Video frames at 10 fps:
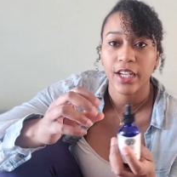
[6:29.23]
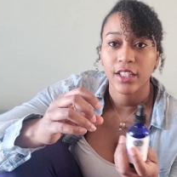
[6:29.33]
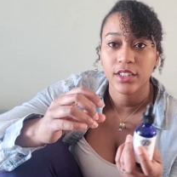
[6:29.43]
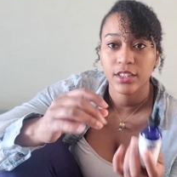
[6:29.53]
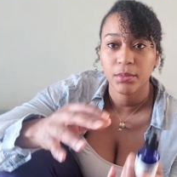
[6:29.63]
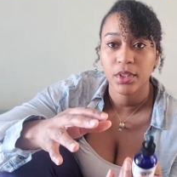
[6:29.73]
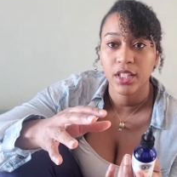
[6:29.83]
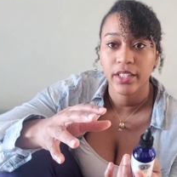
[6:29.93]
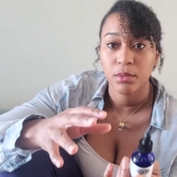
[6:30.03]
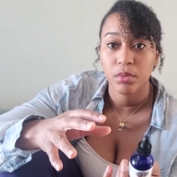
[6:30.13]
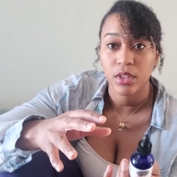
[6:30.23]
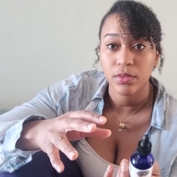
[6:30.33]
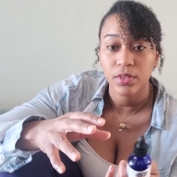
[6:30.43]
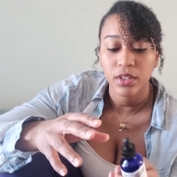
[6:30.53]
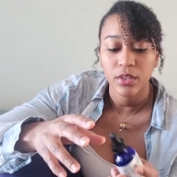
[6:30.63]
stimulating blood
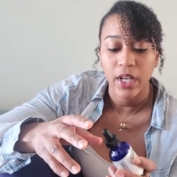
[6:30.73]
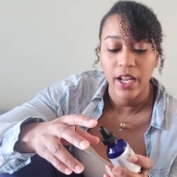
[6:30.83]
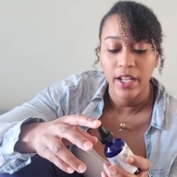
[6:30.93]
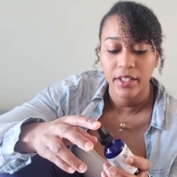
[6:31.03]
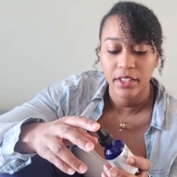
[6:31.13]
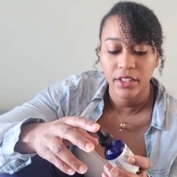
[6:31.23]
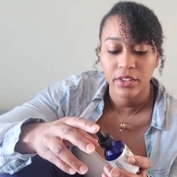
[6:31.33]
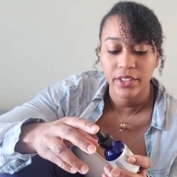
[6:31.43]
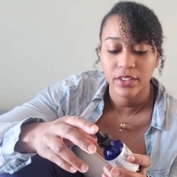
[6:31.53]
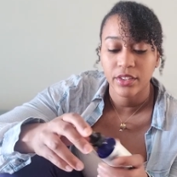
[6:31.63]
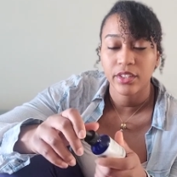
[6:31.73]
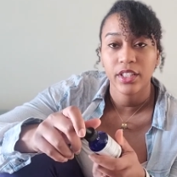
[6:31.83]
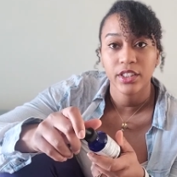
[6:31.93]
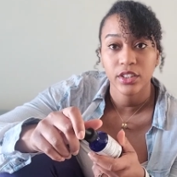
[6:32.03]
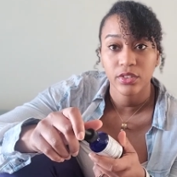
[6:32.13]
flow and increasing
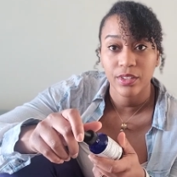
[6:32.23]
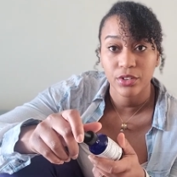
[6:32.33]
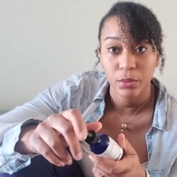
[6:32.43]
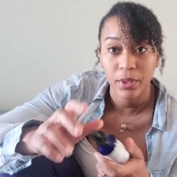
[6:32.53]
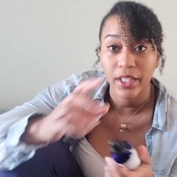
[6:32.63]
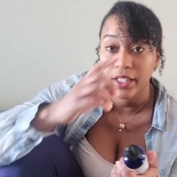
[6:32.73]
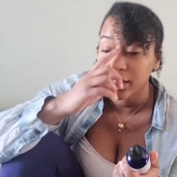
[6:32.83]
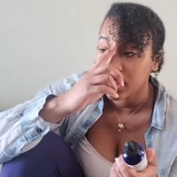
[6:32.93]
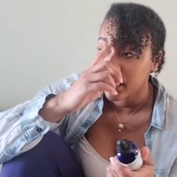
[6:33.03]
circulation throughout your body.